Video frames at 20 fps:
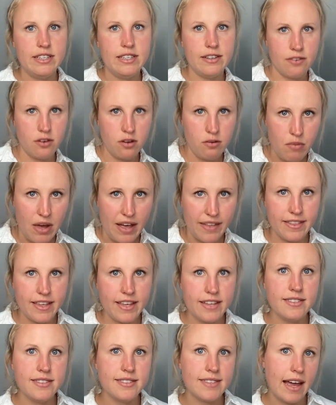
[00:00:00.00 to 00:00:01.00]
different
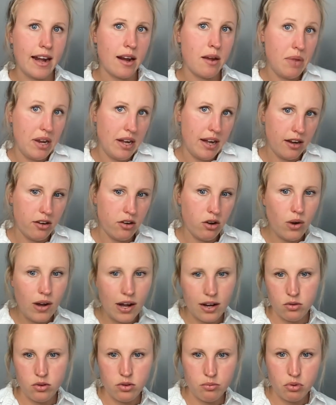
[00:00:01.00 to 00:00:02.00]
methods that I may not know
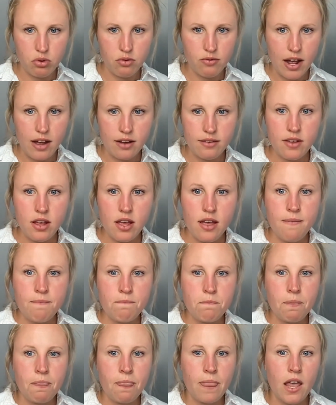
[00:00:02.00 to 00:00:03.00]
how to improve on.
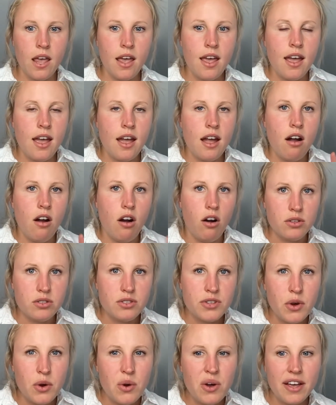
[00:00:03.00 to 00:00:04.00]

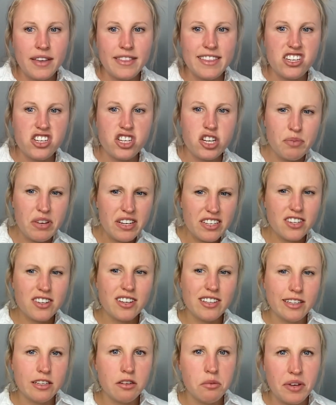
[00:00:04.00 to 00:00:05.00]
Also, the shipping took
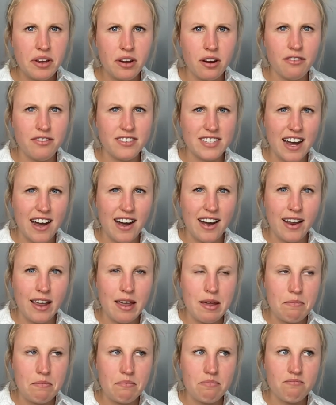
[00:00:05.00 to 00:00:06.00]
a little bit of
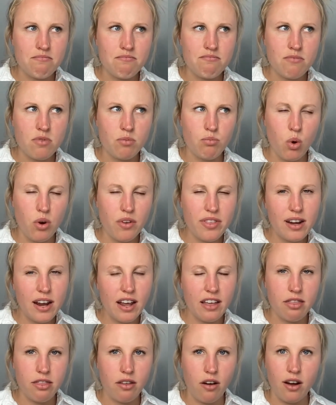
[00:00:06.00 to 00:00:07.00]
time, more than
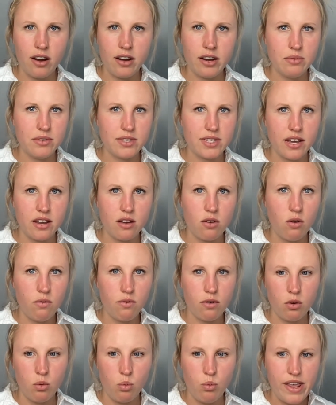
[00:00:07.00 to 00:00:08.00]
I thought. It was like
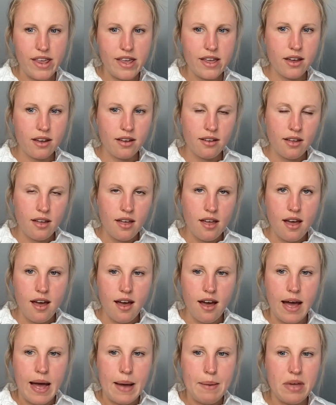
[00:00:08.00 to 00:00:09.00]
over a week.
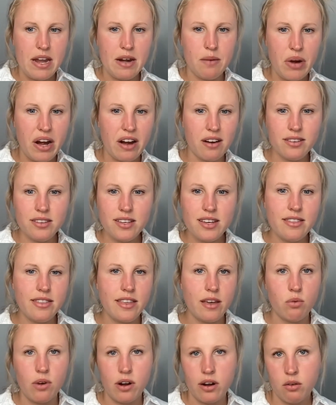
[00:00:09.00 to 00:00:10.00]
And apparently
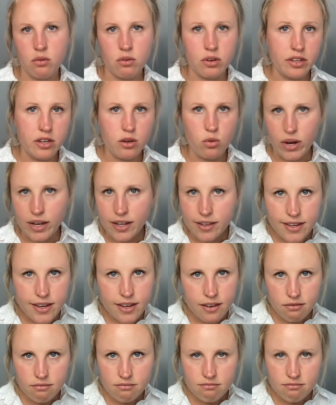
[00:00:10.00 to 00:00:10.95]
they run out really quickly.